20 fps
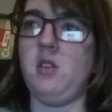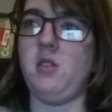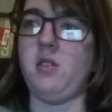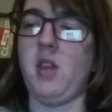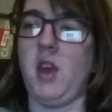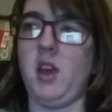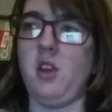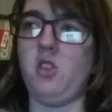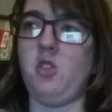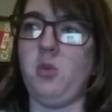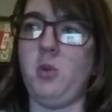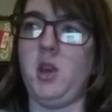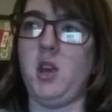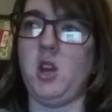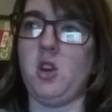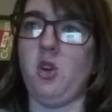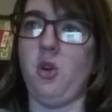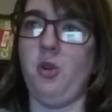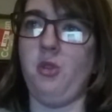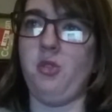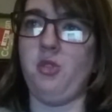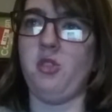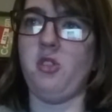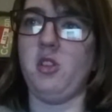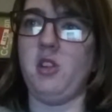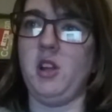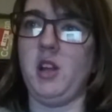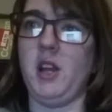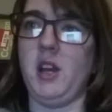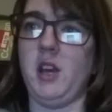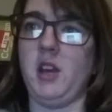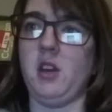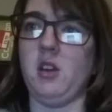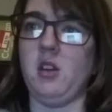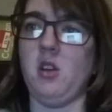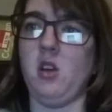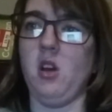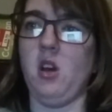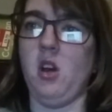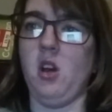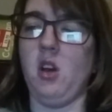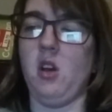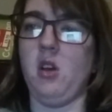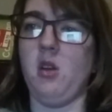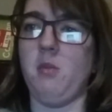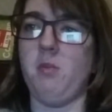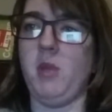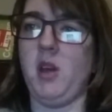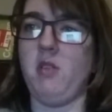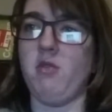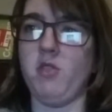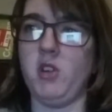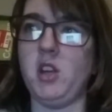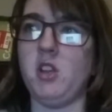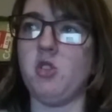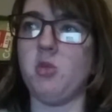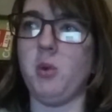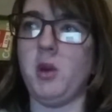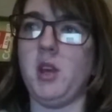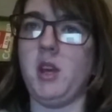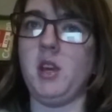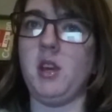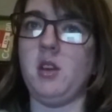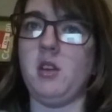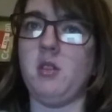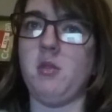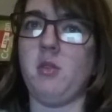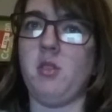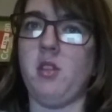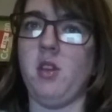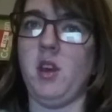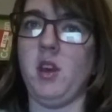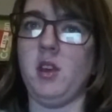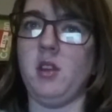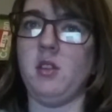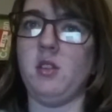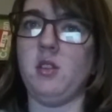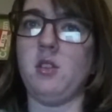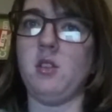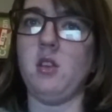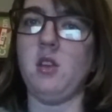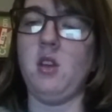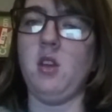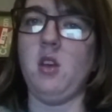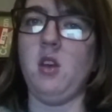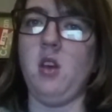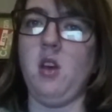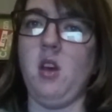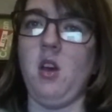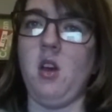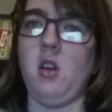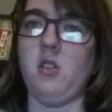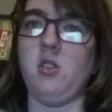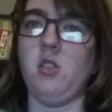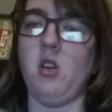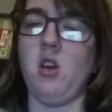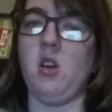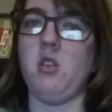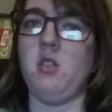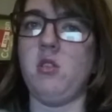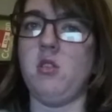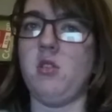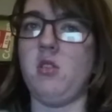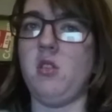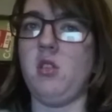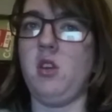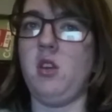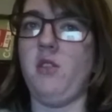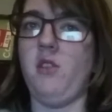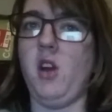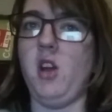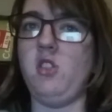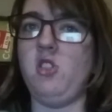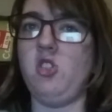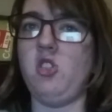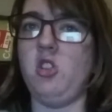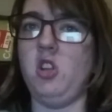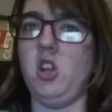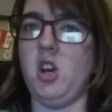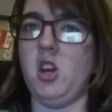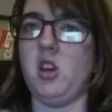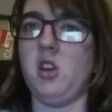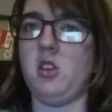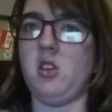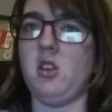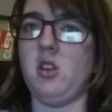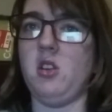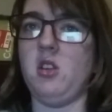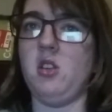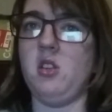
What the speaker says: they tweet constantly. They retweet things. So if I just look